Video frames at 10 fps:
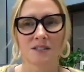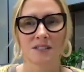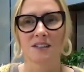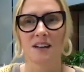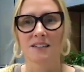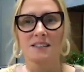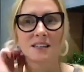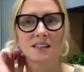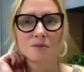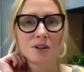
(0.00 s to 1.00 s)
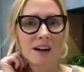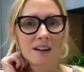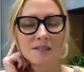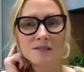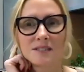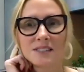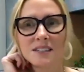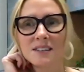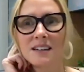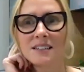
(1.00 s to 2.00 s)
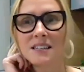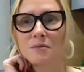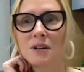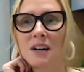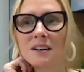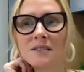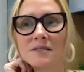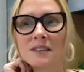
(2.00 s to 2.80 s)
It's a lot to keep track of. It's a lot to keep track of.